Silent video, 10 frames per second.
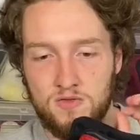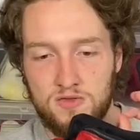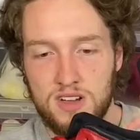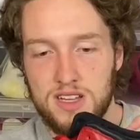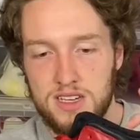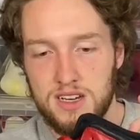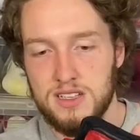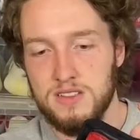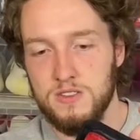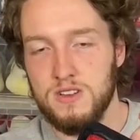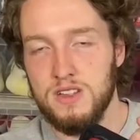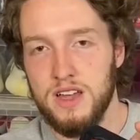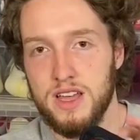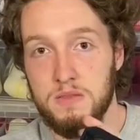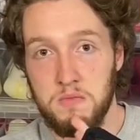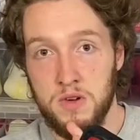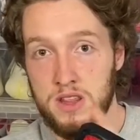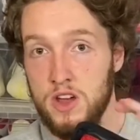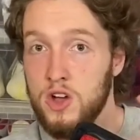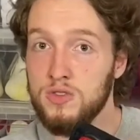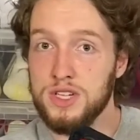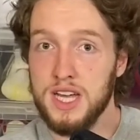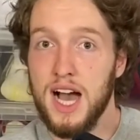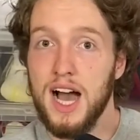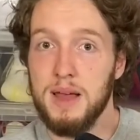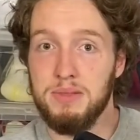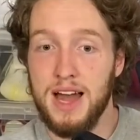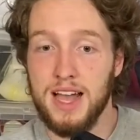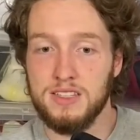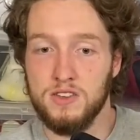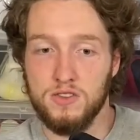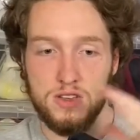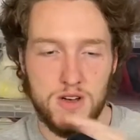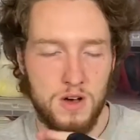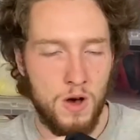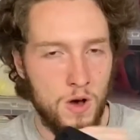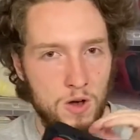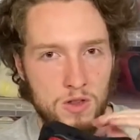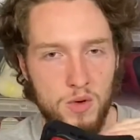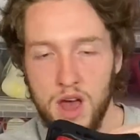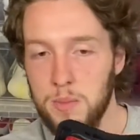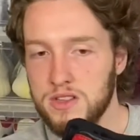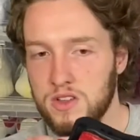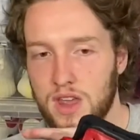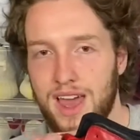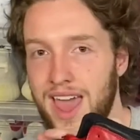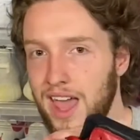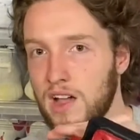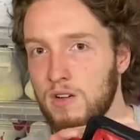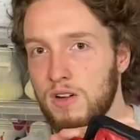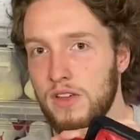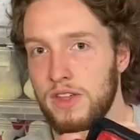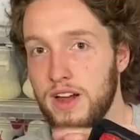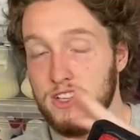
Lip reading: really does look like one of the OG high black toes all the way up until that ankle right there.